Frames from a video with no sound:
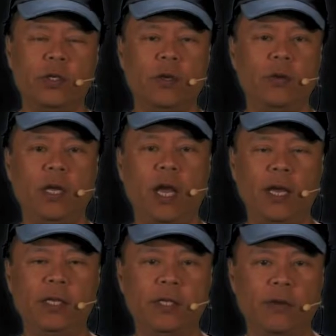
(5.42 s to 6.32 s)
Sony
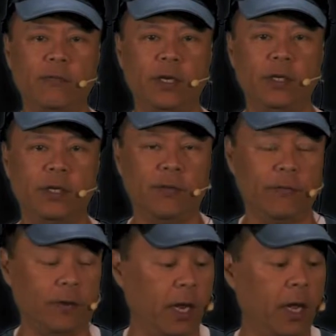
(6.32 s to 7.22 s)

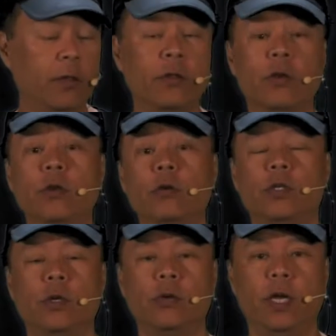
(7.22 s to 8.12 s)
a77 and the new
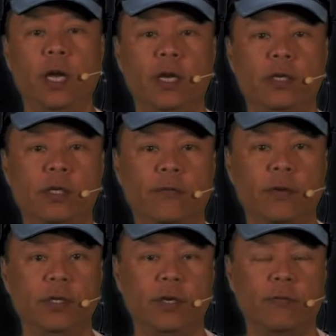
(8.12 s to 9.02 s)
Sony
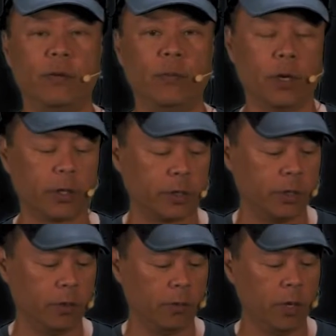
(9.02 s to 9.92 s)
a77 Mark
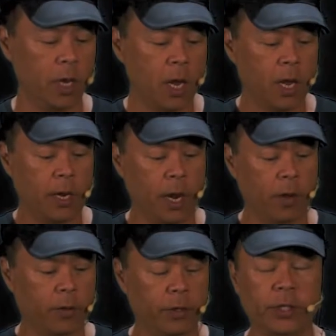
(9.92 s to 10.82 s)
II.
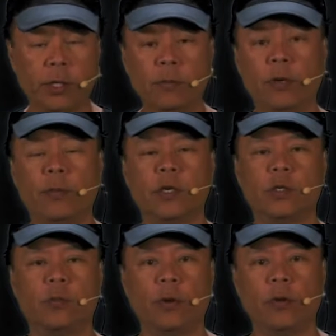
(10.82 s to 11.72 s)
Now, they're similar
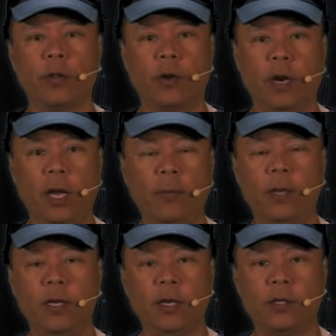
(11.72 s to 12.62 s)
because both are
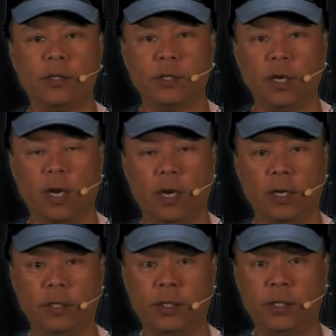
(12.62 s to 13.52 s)
APS
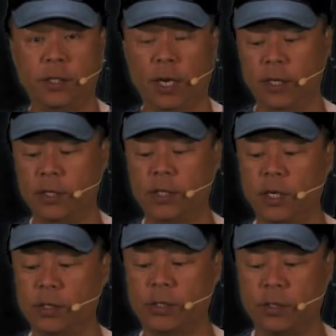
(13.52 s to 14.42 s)
size
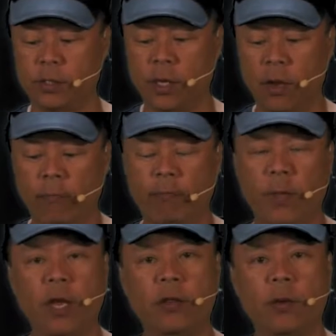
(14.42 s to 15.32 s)
sensors,
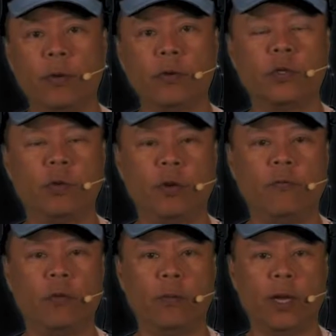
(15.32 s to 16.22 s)
and they're both
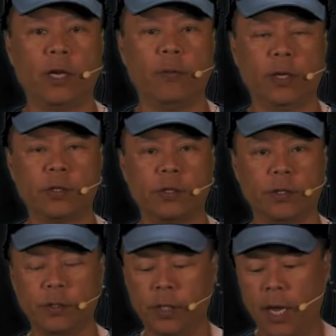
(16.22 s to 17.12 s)
24
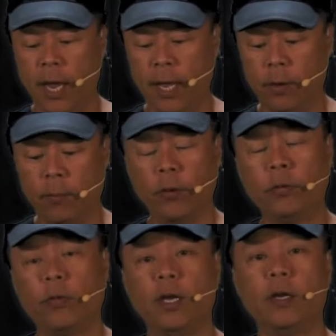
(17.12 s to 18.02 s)
megapixels, and they're
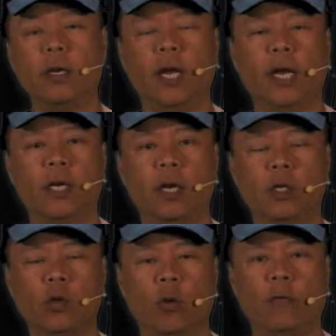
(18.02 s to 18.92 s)
both rated at
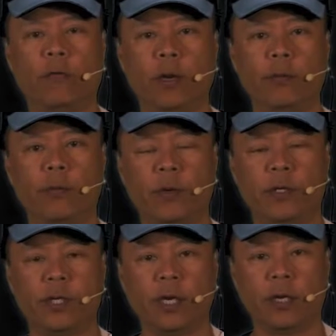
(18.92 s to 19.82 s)
a 12 frames per
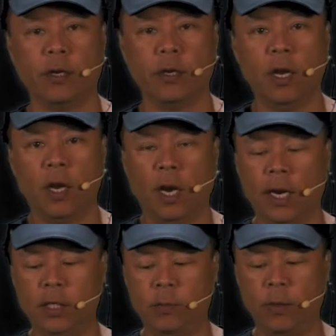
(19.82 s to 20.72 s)
second
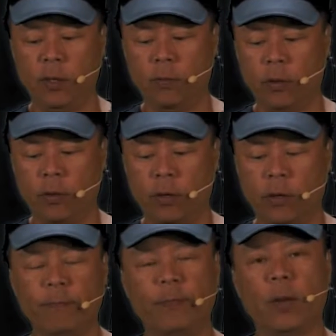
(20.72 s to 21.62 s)
high-speed
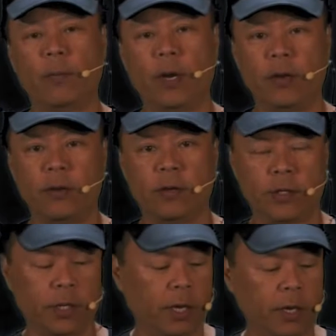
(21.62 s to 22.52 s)
motor. But
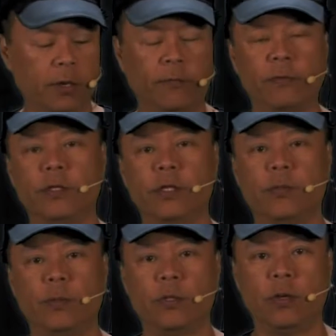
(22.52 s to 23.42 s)
there's a lot of differences
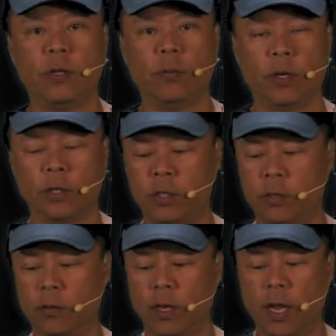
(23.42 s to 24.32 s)
between the Mark
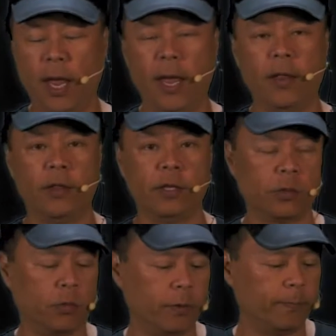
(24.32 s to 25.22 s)
II and
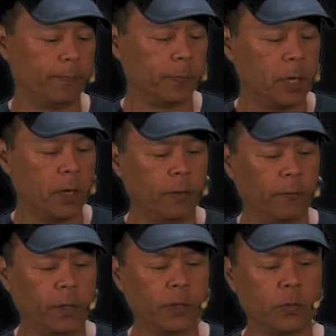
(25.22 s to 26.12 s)
this one. The
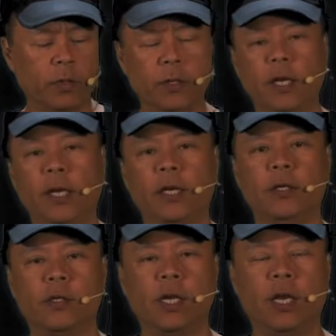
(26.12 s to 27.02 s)
first one
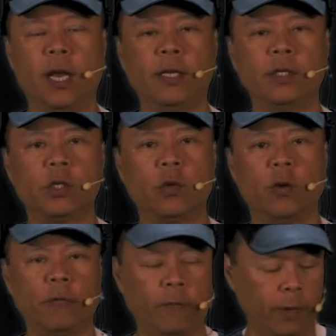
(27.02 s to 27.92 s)
is it has a
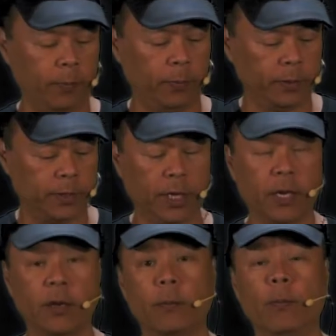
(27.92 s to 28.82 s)
12 frame per
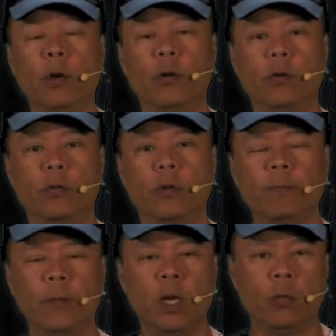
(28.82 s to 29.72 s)
second mode,
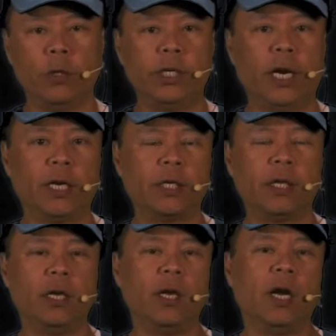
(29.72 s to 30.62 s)
which
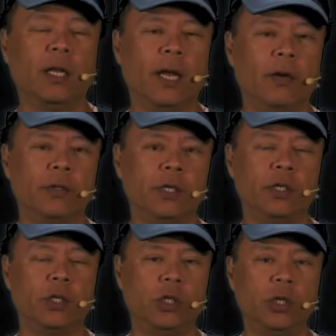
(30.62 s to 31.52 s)
actually allows
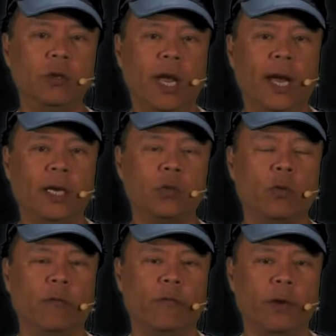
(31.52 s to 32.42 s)
it to shoot at
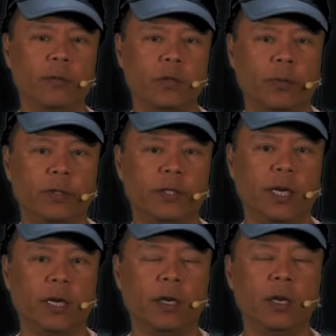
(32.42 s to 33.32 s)
12 frames per
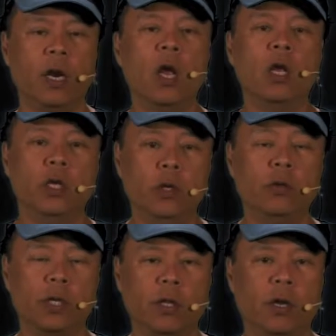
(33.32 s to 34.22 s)
second
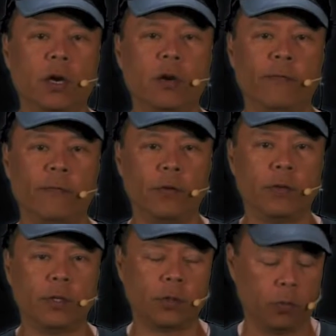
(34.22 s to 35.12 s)
using the
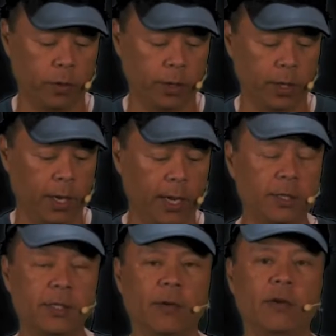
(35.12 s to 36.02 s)
autofocus. With the
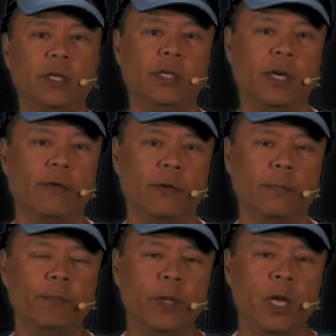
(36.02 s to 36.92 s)

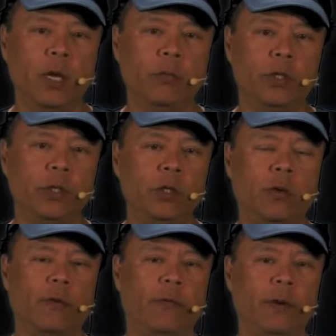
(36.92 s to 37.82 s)
a77, it would shoot
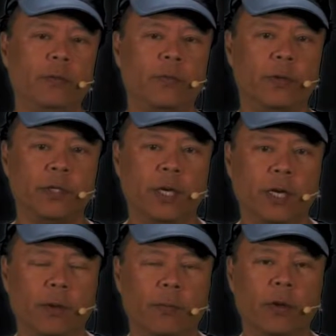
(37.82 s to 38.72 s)
12 frames per
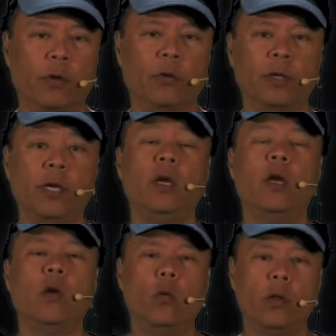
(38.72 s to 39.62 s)
second, but only
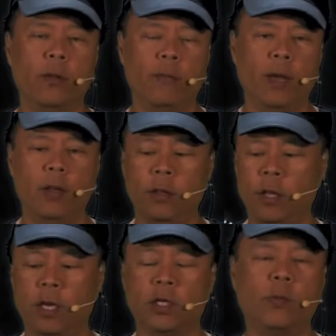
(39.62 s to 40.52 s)
when
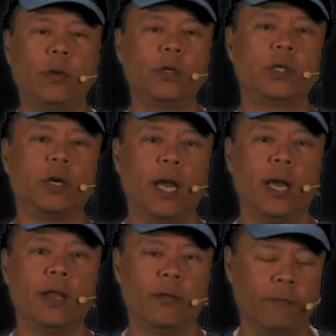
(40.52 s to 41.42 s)
the exposure
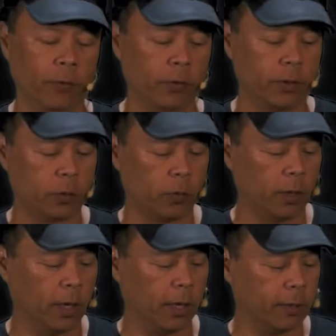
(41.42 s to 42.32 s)
and the focus were
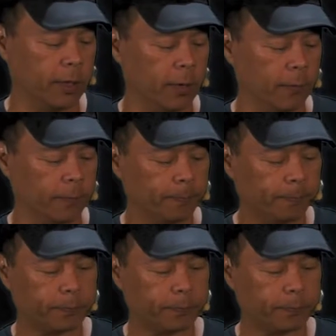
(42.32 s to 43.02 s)
locked down.